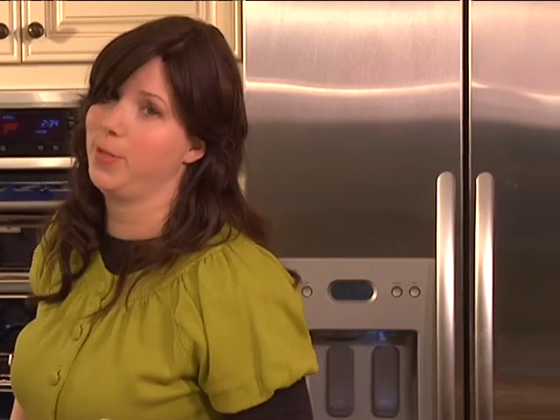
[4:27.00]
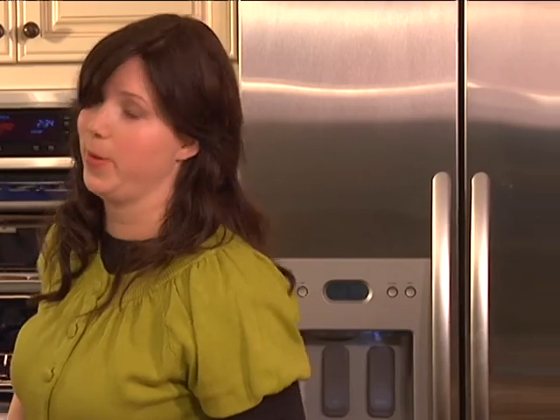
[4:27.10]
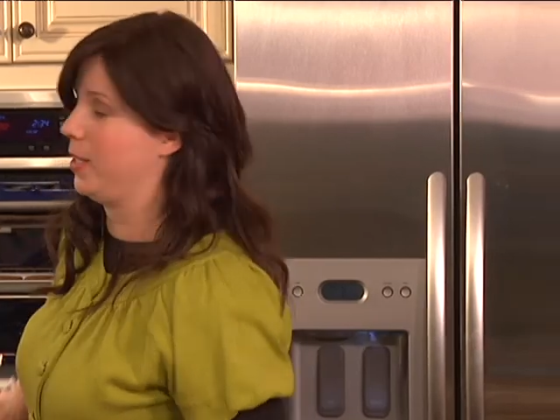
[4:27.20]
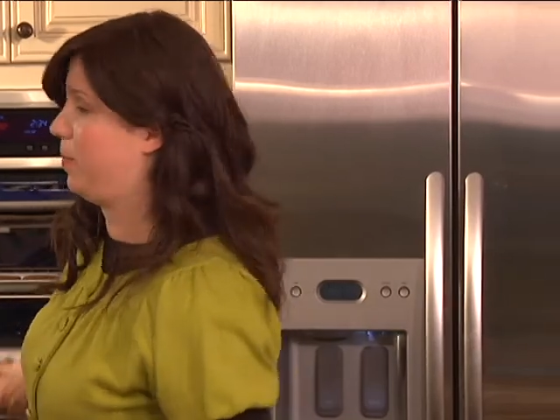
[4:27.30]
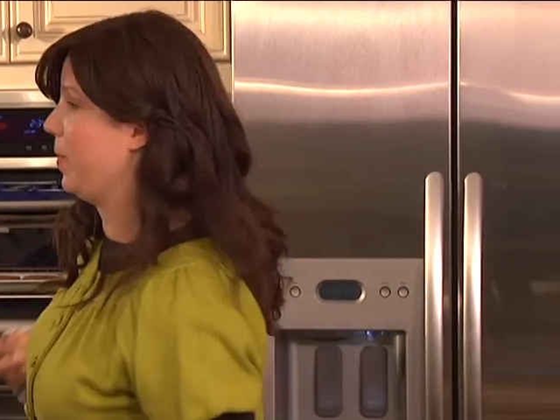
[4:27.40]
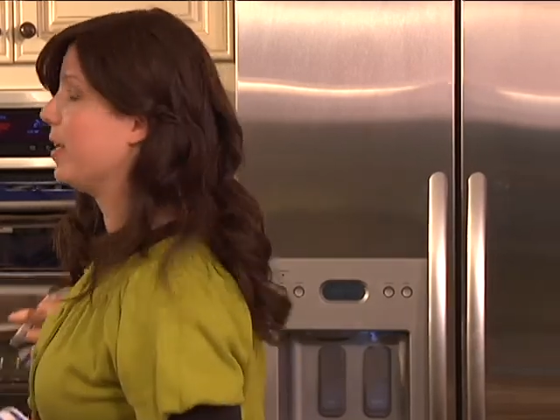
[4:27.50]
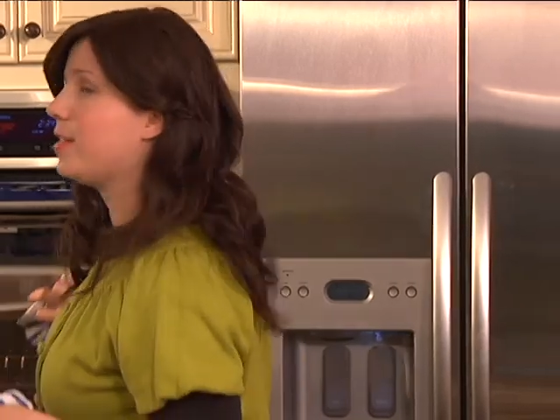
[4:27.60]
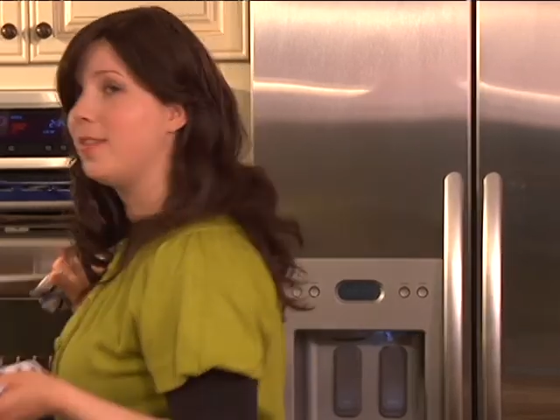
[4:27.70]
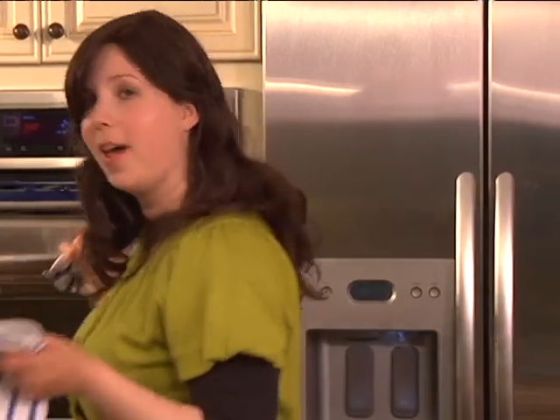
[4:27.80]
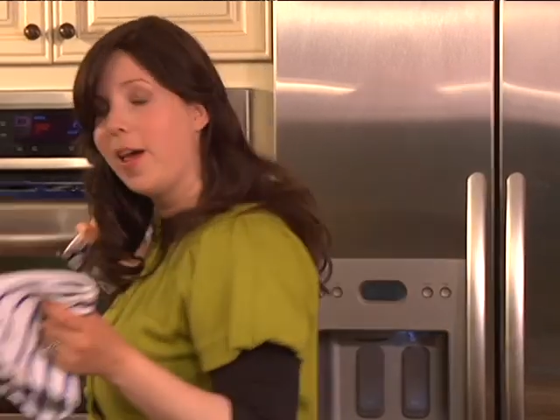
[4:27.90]
recipe
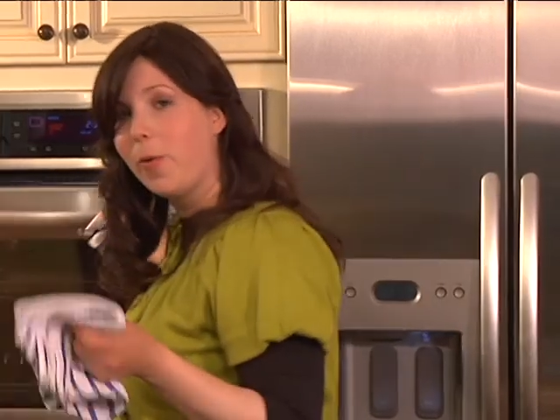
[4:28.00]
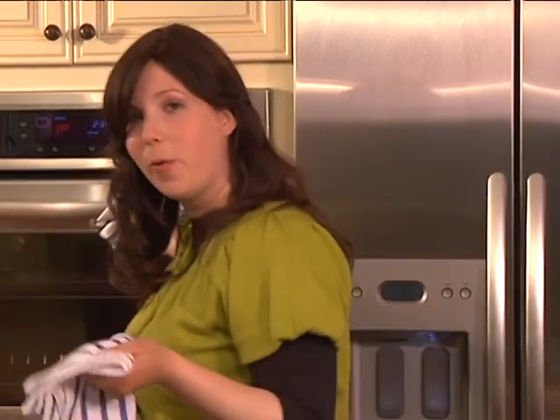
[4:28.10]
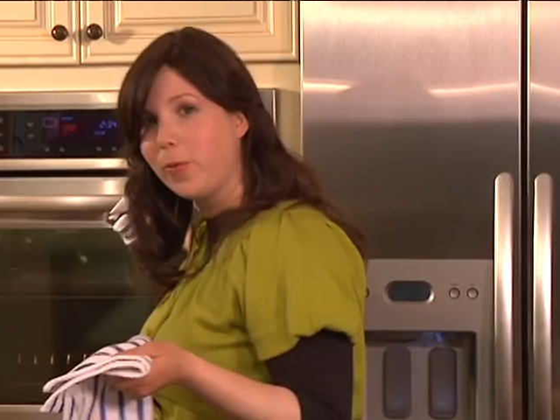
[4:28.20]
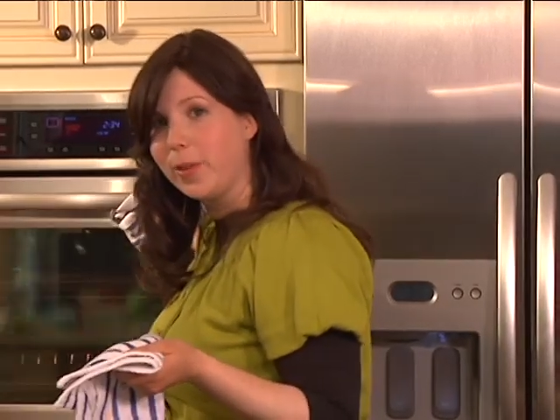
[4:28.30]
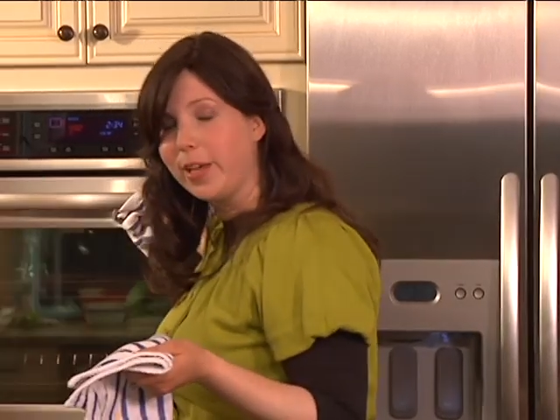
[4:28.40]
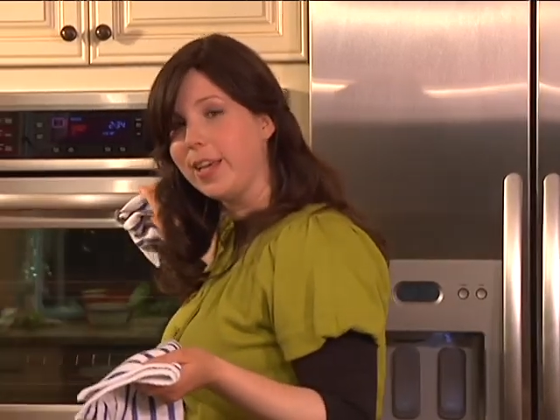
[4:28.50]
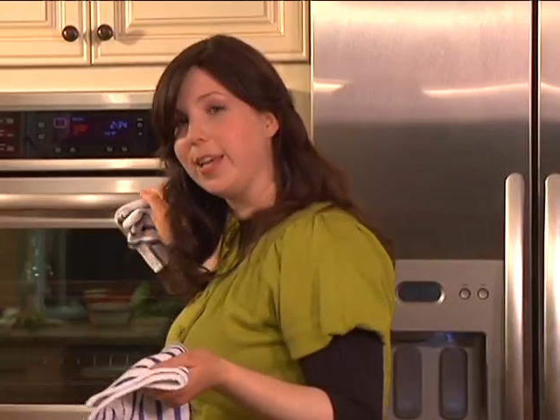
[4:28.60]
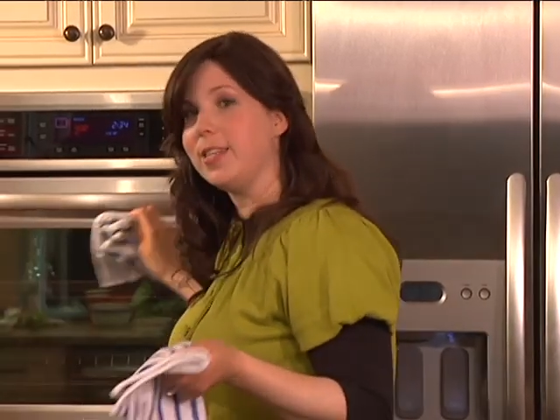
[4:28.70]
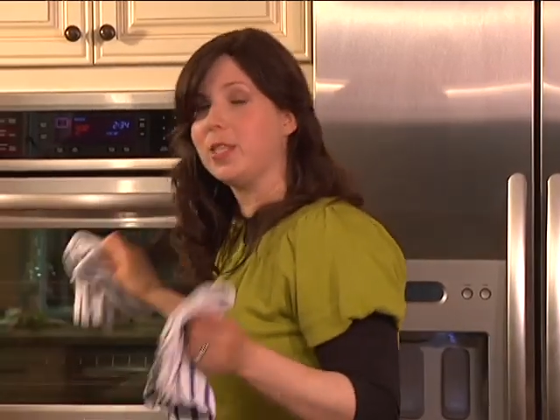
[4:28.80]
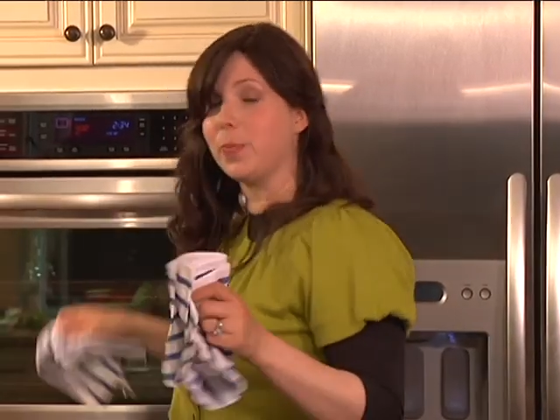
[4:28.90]
is not only
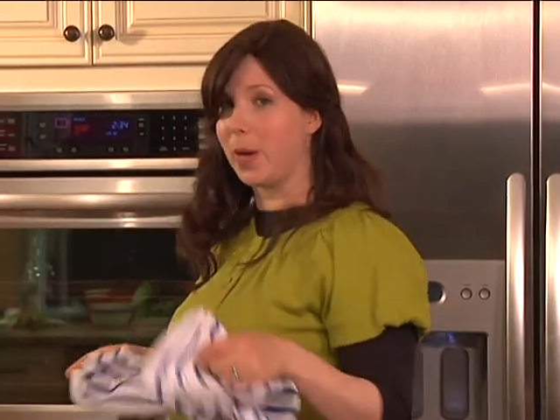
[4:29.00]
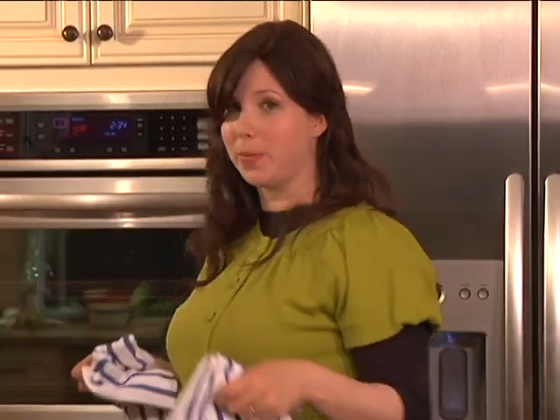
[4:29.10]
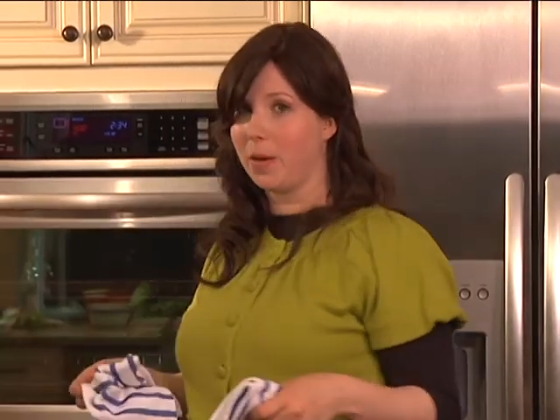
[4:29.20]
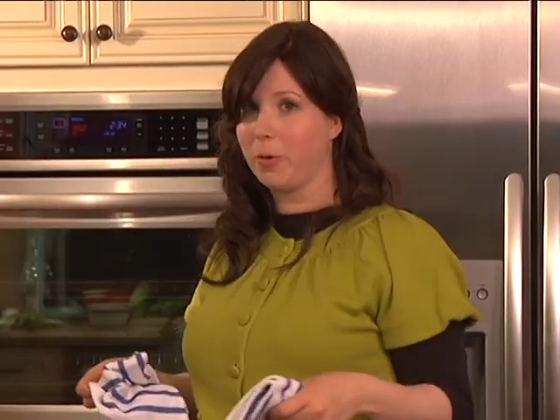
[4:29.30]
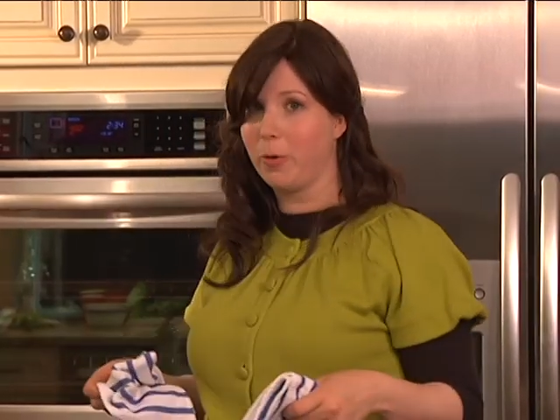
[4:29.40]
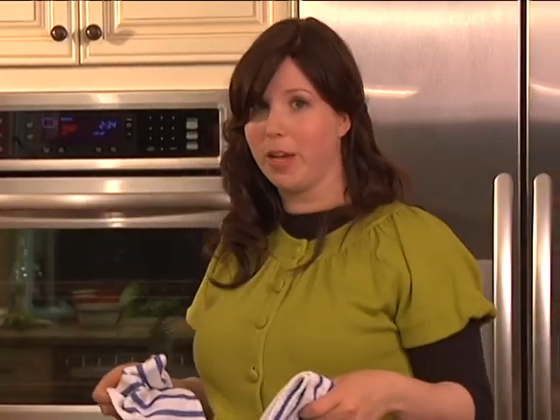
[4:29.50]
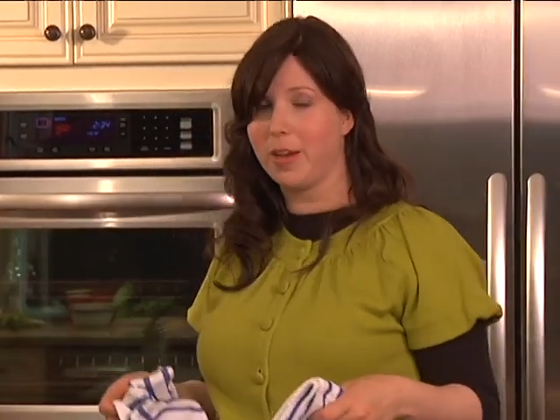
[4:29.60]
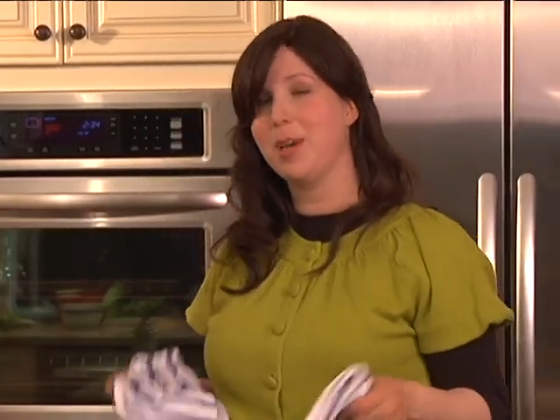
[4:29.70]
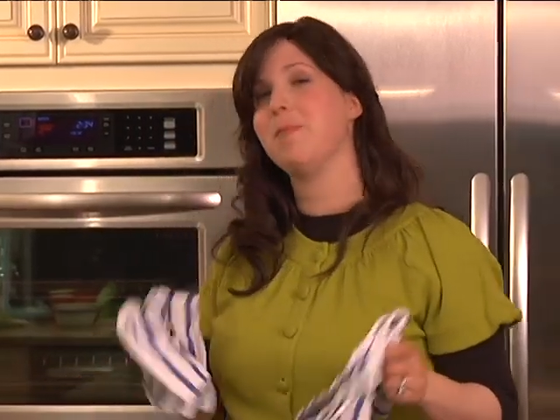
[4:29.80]
is the prep time quick,